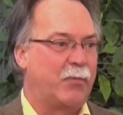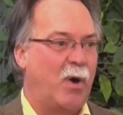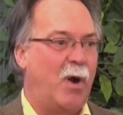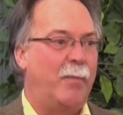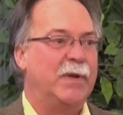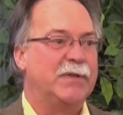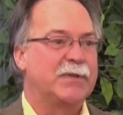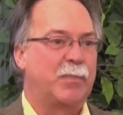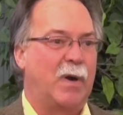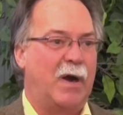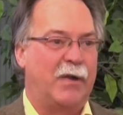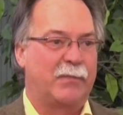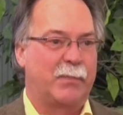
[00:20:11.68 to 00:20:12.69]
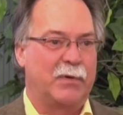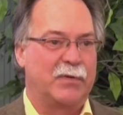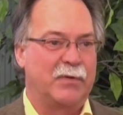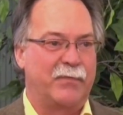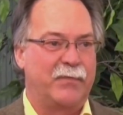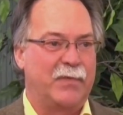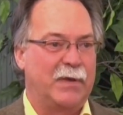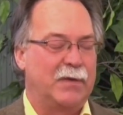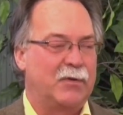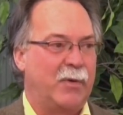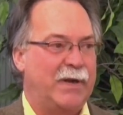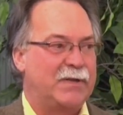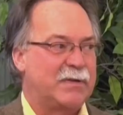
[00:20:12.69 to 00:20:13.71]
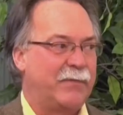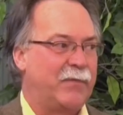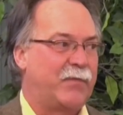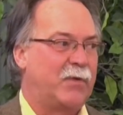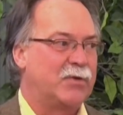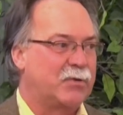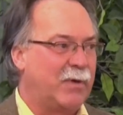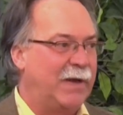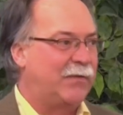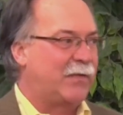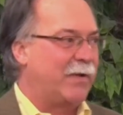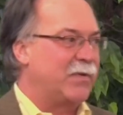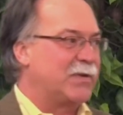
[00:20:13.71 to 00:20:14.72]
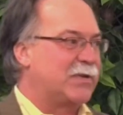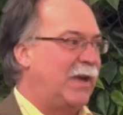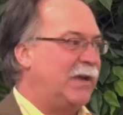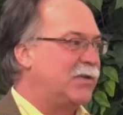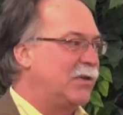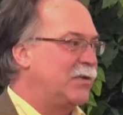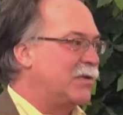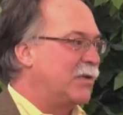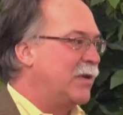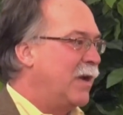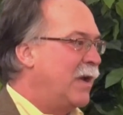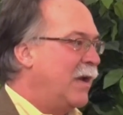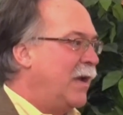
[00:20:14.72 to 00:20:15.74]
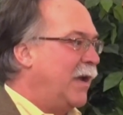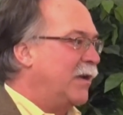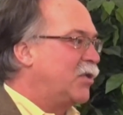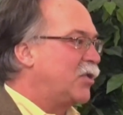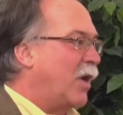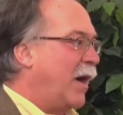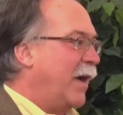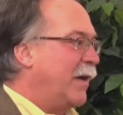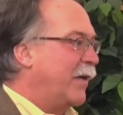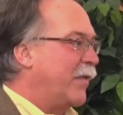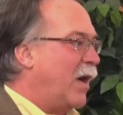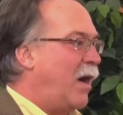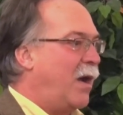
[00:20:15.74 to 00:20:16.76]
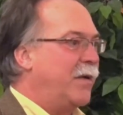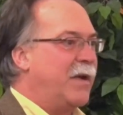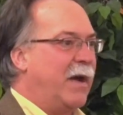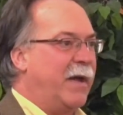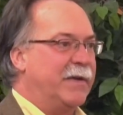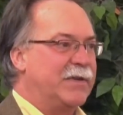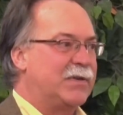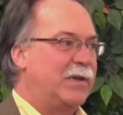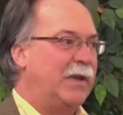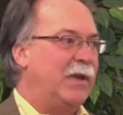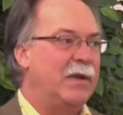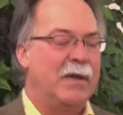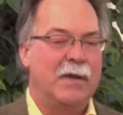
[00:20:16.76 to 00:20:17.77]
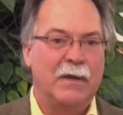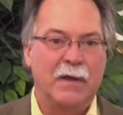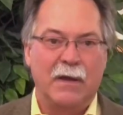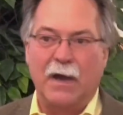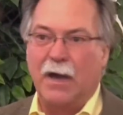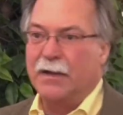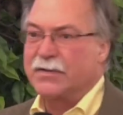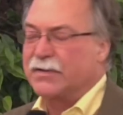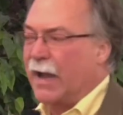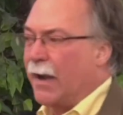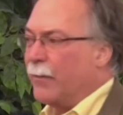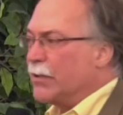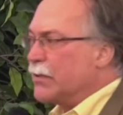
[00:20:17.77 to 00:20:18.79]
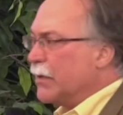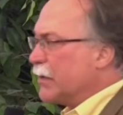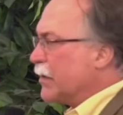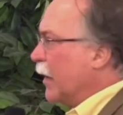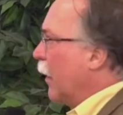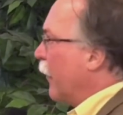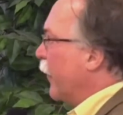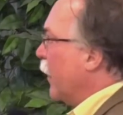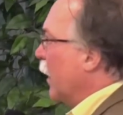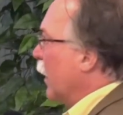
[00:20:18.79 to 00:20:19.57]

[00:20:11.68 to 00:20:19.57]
The Romans prospered. The first great civilizations in China, the Han Dynasty, established itself.